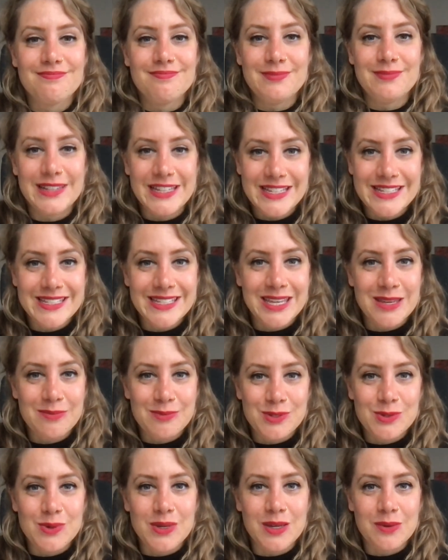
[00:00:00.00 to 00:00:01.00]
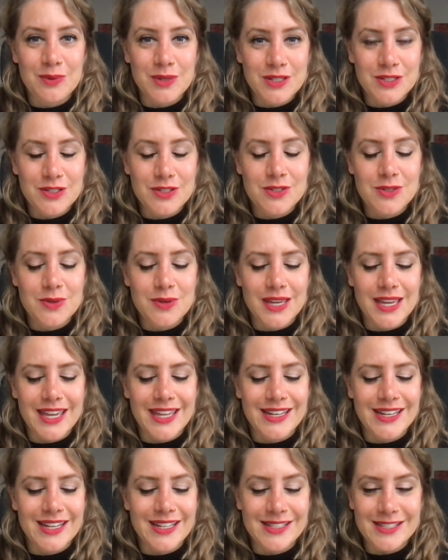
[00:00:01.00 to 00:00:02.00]
Please keep doing what you're doing, and
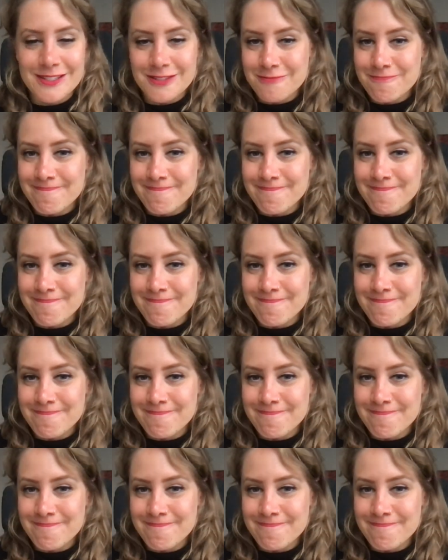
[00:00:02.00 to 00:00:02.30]
let's